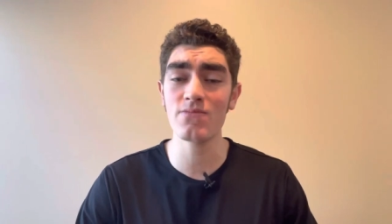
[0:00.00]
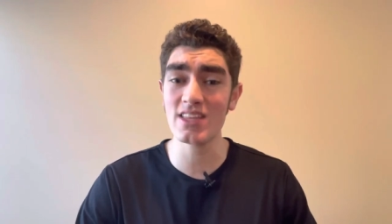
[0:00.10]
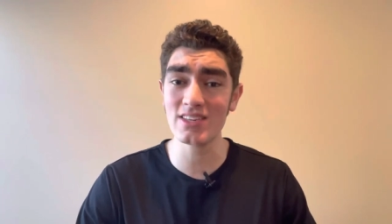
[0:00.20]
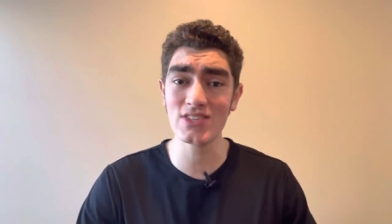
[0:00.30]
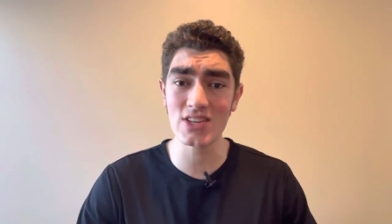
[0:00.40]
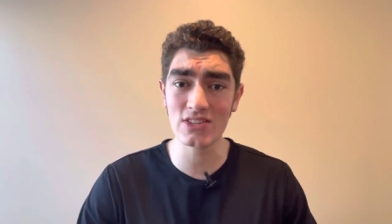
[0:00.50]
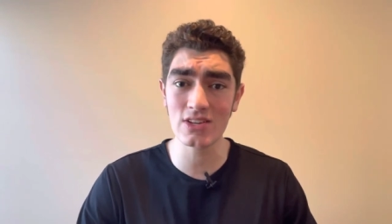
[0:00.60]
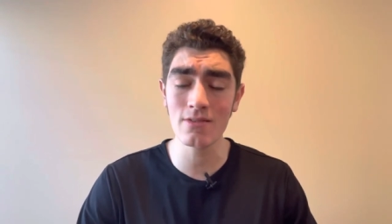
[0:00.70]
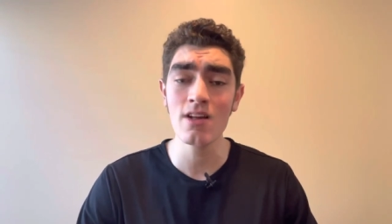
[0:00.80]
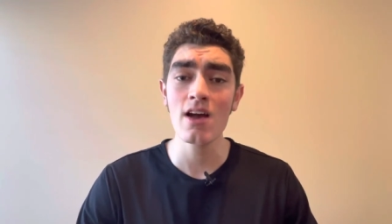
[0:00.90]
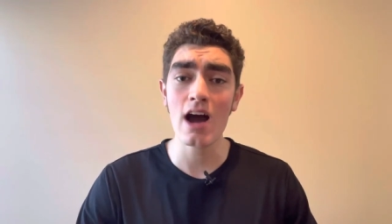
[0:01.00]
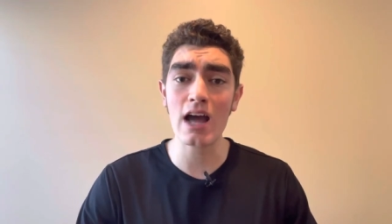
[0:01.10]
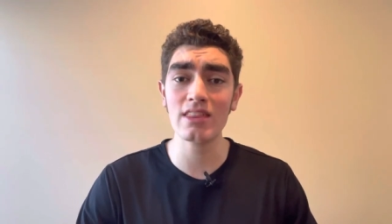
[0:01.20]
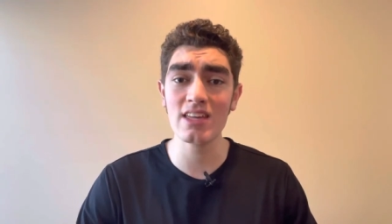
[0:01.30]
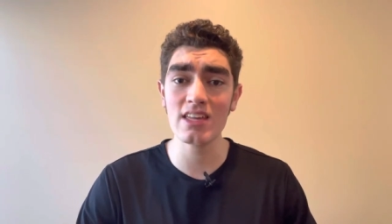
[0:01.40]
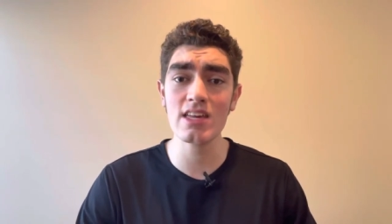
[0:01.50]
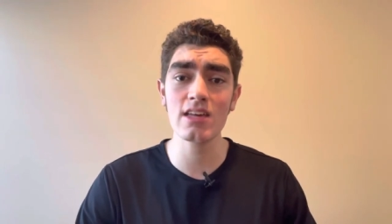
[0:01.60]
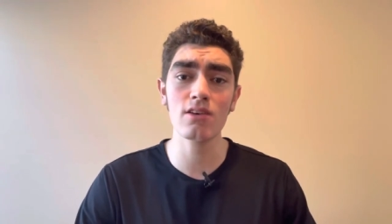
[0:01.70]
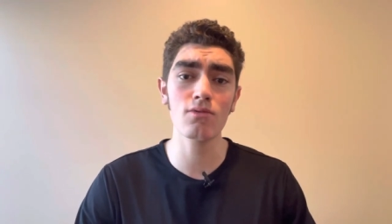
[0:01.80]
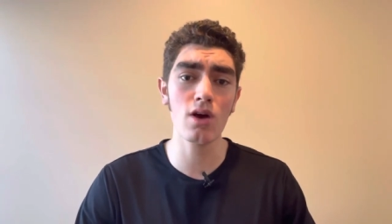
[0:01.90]
this season, I think he
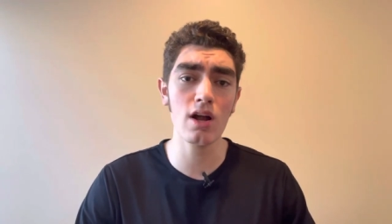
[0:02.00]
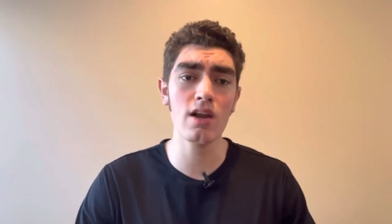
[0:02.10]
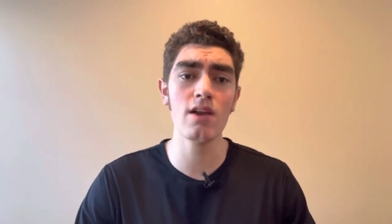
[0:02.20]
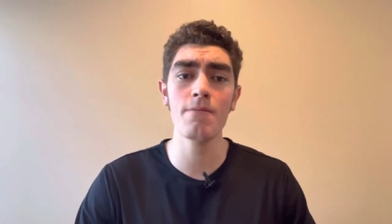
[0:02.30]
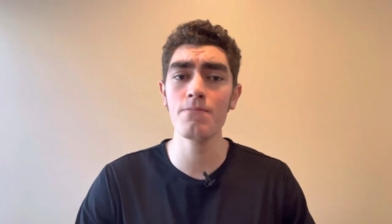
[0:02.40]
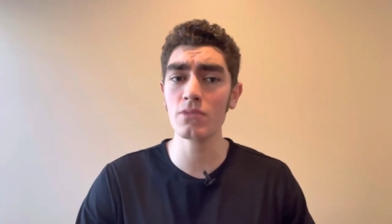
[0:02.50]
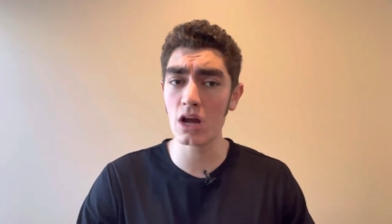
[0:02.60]
can run,